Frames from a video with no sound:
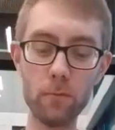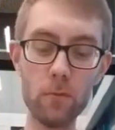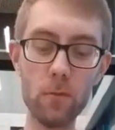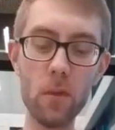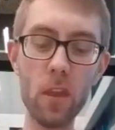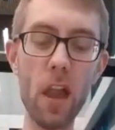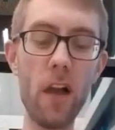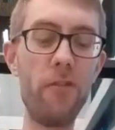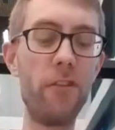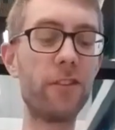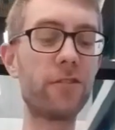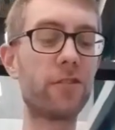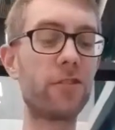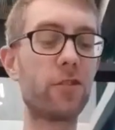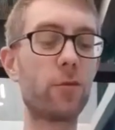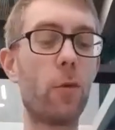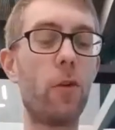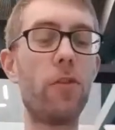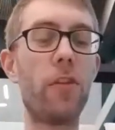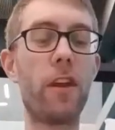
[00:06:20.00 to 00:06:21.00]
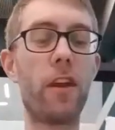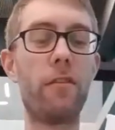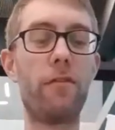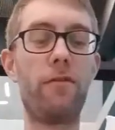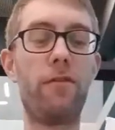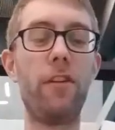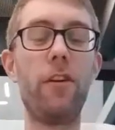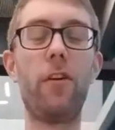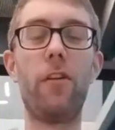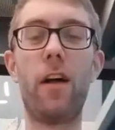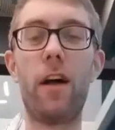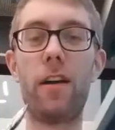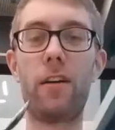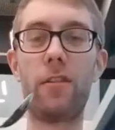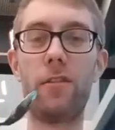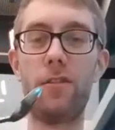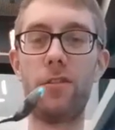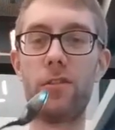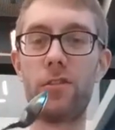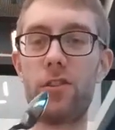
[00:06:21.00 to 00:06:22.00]
And this is one that I feel I
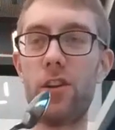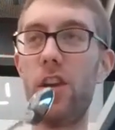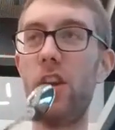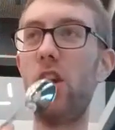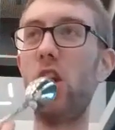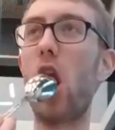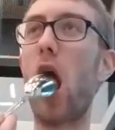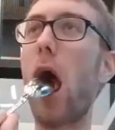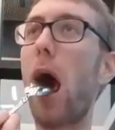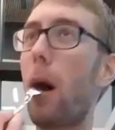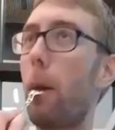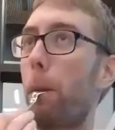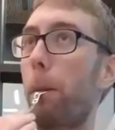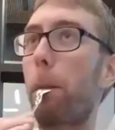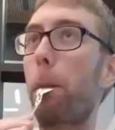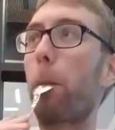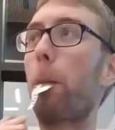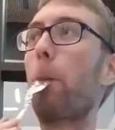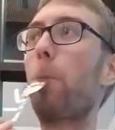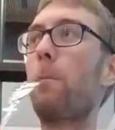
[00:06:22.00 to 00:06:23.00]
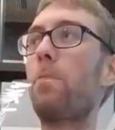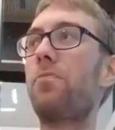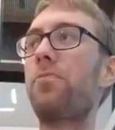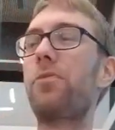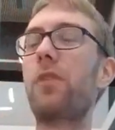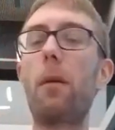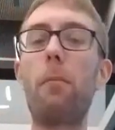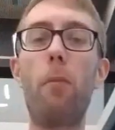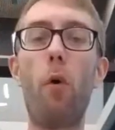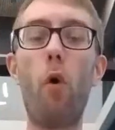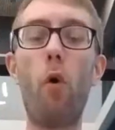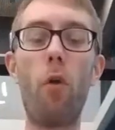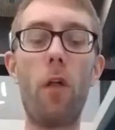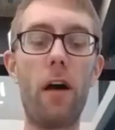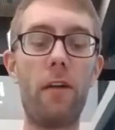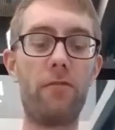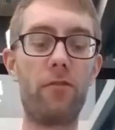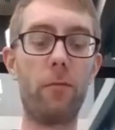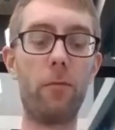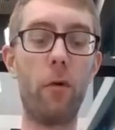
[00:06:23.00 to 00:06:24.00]
could just eat bowl
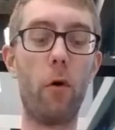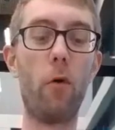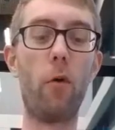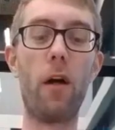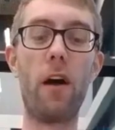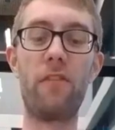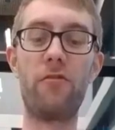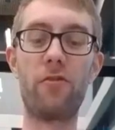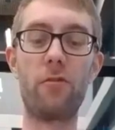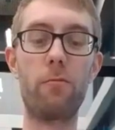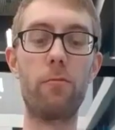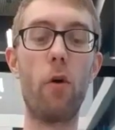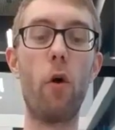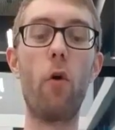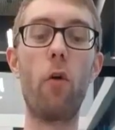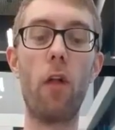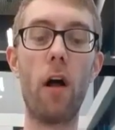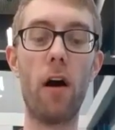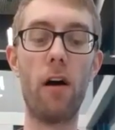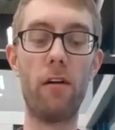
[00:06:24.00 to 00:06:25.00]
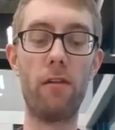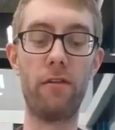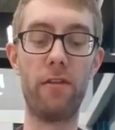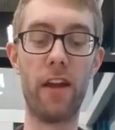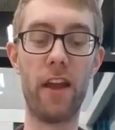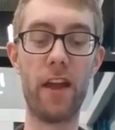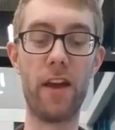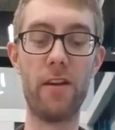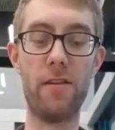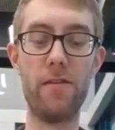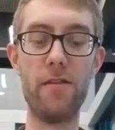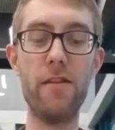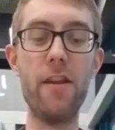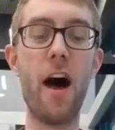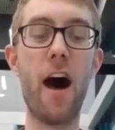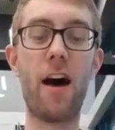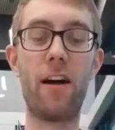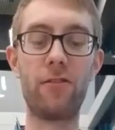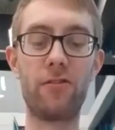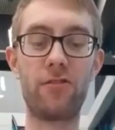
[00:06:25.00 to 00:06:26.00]
after bowl after bowl of and
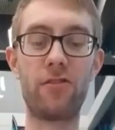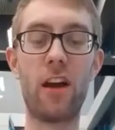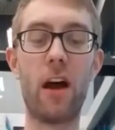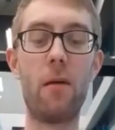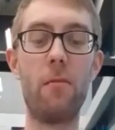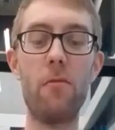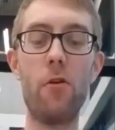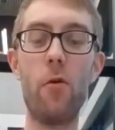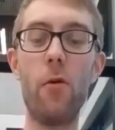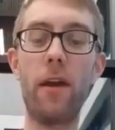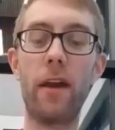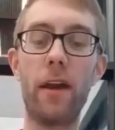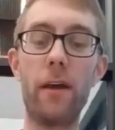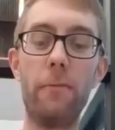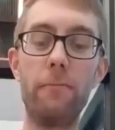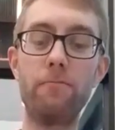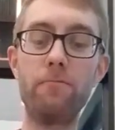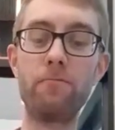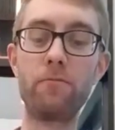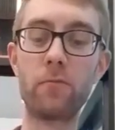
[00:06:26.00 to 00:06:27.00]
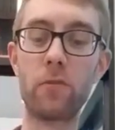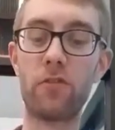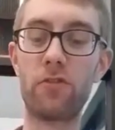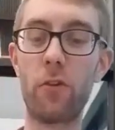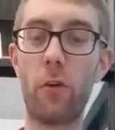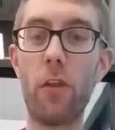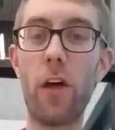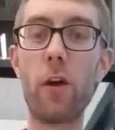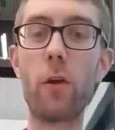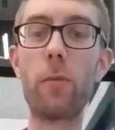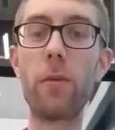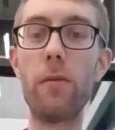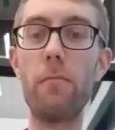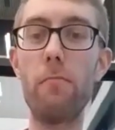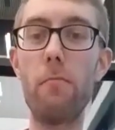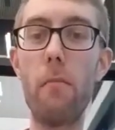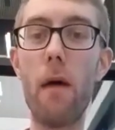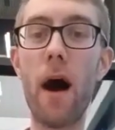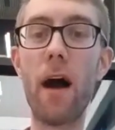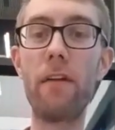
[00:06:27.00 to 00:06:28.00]
not stop doing it. So that'll be
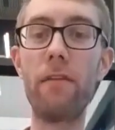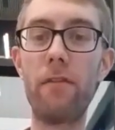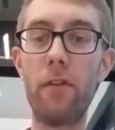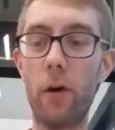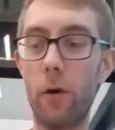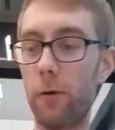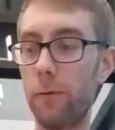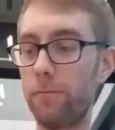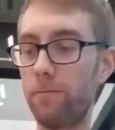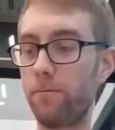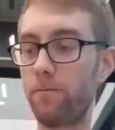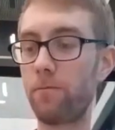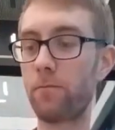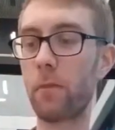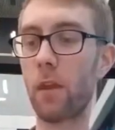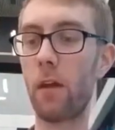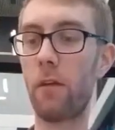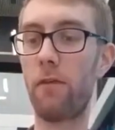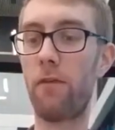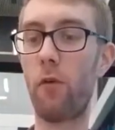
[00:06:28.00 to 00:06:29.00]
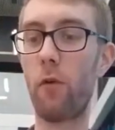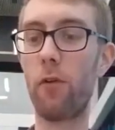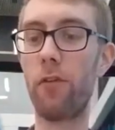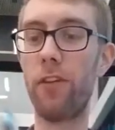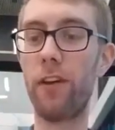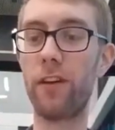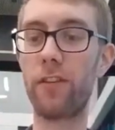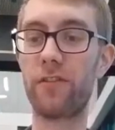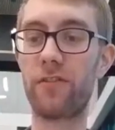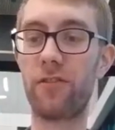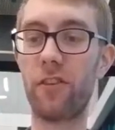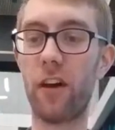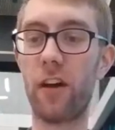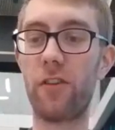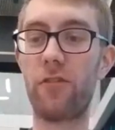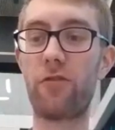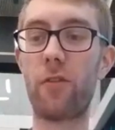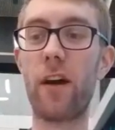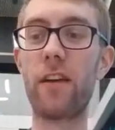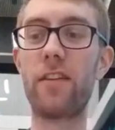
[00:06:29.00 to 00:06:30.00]
my vote for this
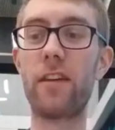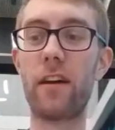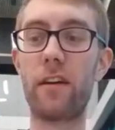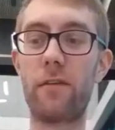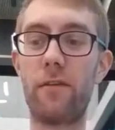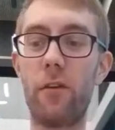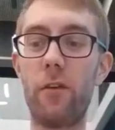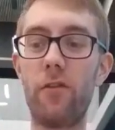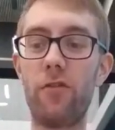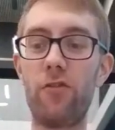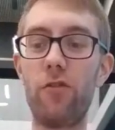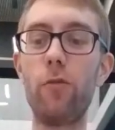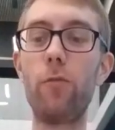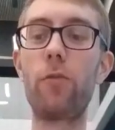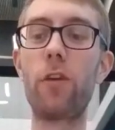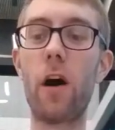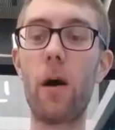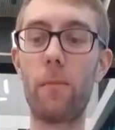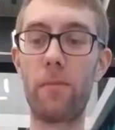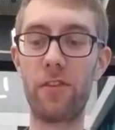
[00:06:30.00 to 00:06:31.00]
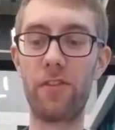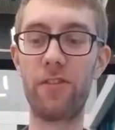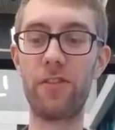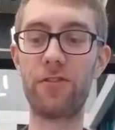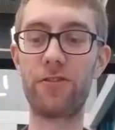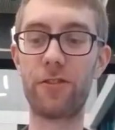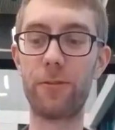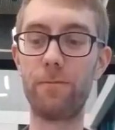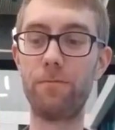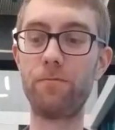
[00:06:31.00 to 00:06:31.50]
TriTech Fall Soup competition